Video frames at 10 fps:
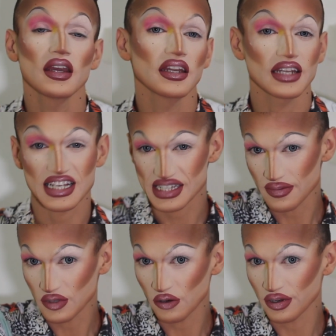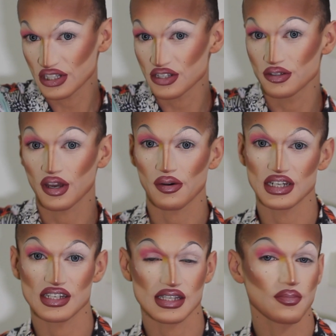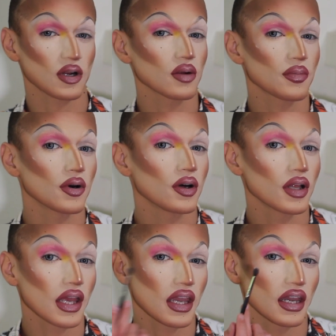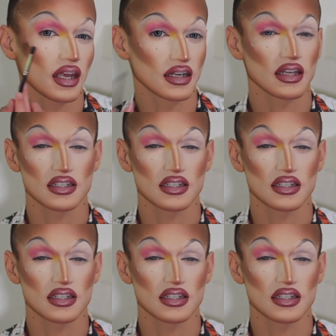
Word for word: And next I'm going to go into some purple and